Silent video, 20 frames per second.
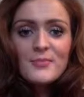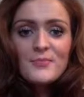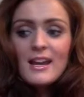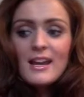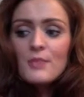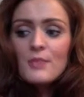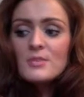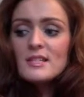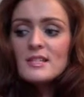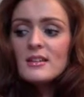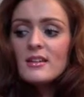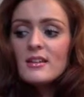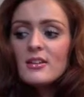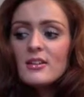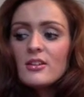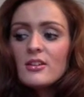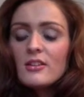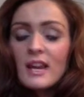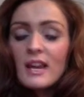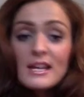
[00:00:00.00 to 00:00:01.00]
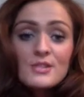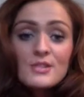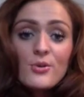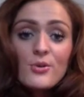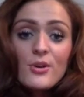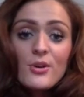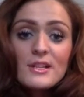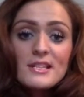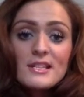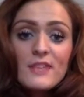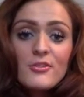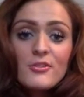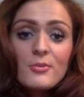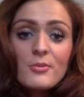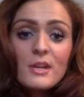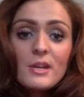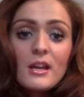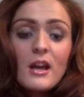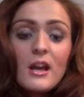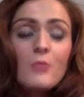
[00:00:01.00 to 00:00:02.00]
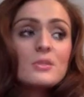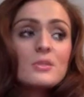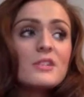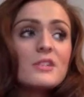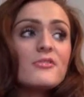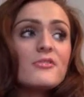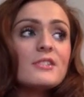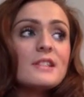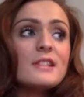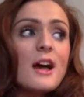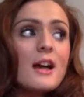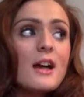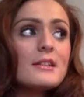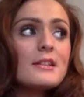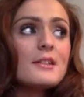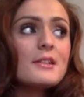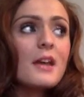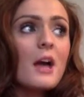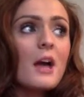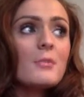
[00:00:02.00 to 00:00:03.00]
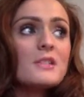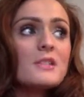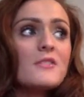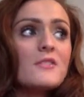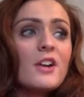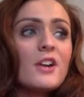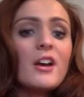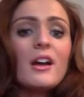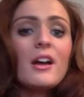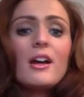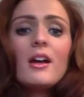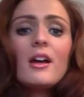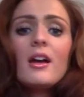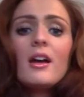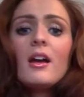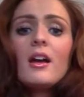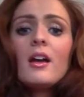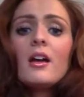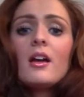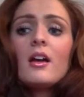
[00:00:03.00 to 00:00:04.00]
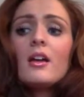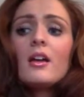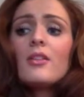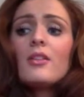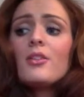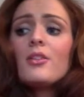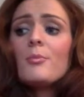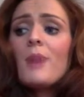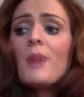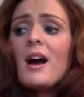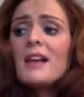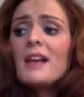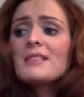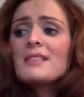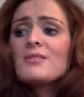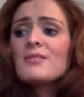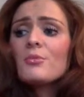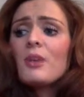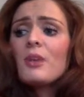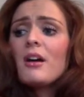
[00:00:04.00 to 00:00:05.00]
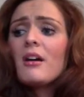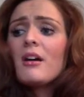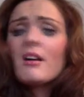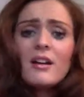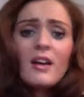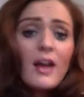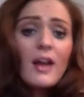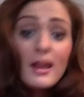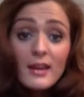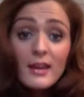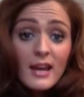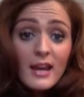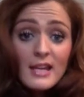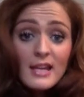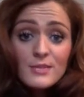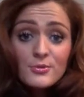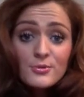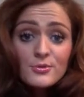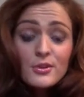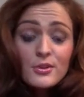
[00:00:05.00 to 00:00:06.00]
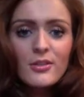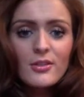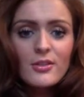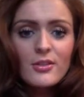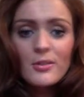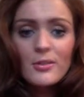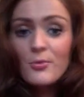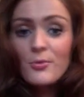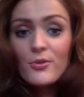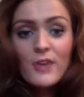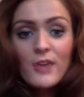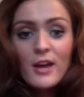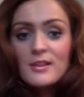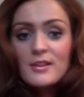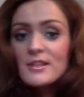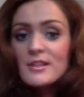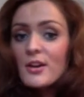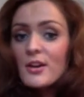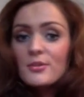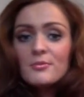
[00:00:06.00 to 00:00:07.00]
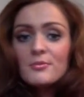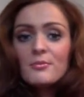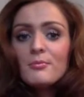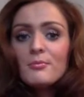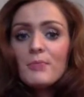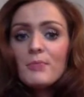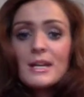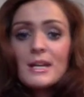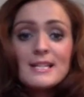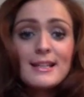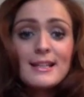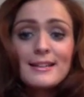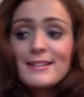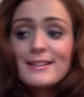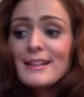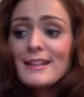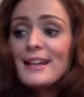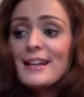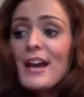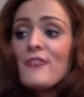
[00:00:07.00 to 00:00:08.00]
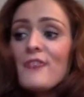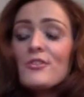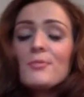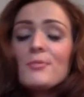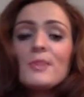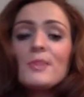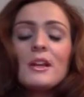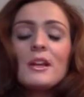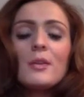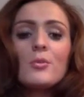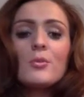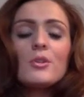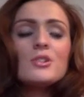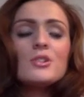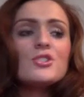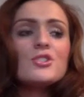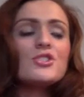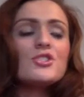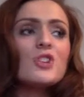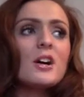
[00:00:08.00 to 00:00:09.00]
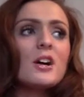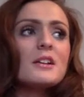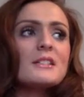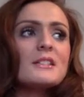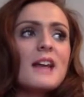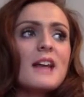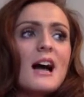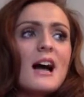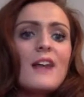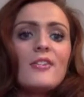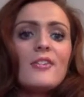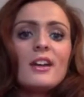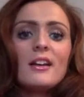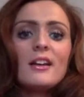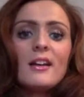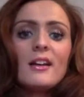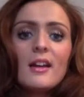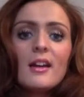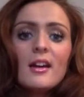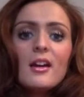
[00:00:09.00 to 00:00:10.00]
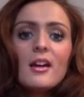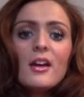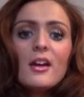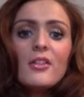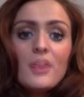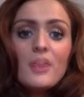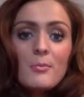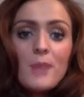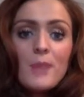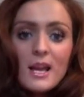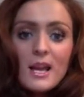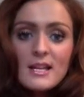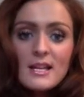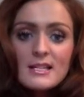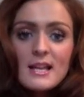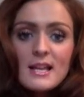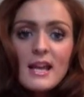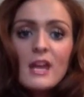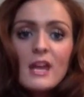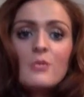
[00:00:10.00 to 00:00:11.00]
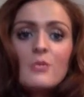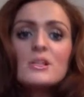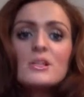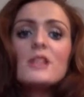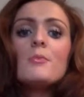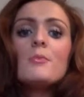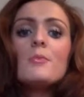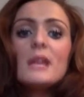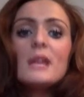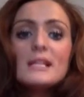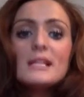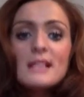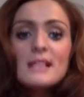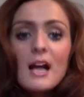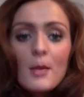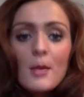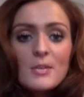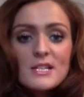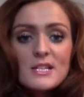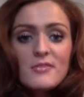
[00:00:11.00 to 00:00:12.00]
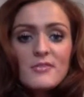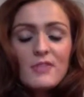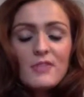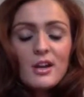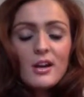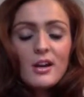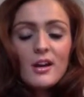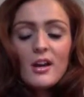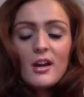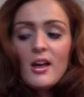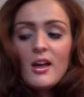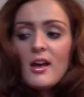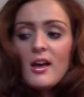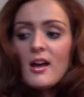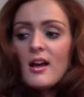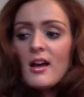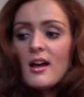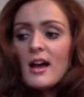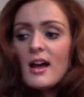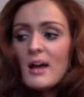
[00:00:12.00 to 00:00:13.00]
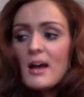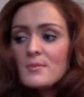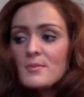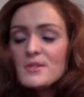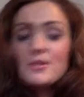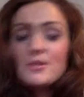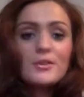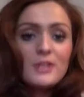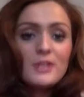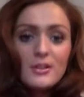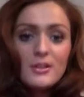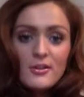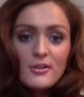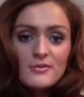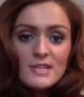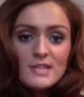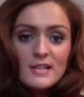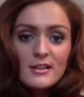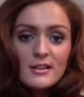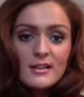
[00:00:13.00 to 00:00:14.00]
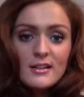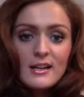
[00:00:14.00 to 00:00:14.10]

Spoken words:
It was great talking to everybody. It was a fantastic atmosphere. The band were incredible. They brought the house down. Basically, everybody was just having the best night. It was an amazing atmosphere. Absolutely loved it.